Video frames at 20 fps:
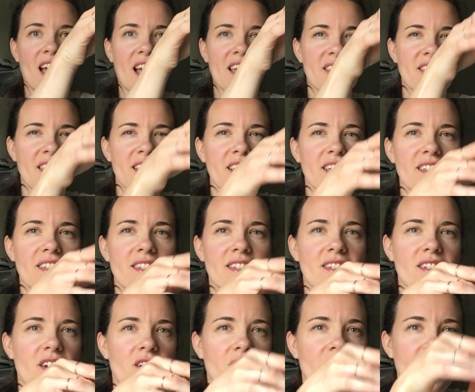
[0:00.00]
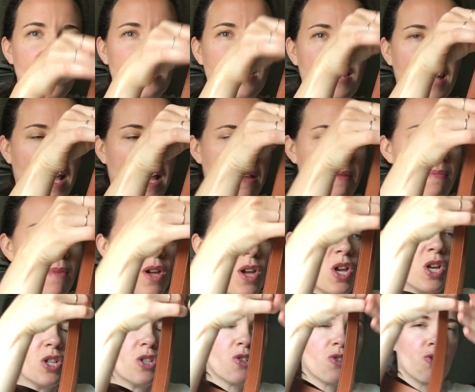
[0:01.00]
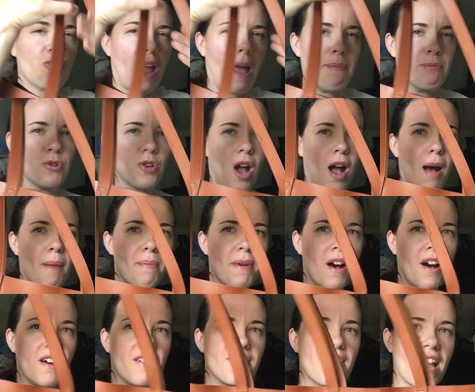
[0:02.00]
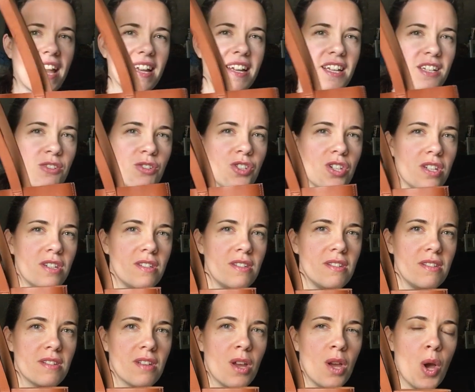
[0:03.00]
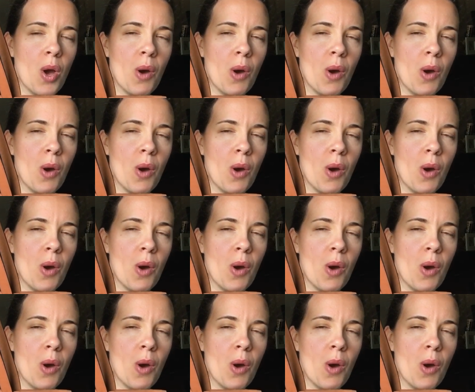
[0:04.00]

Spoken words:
I think it's still the same strap drop of 8 inches,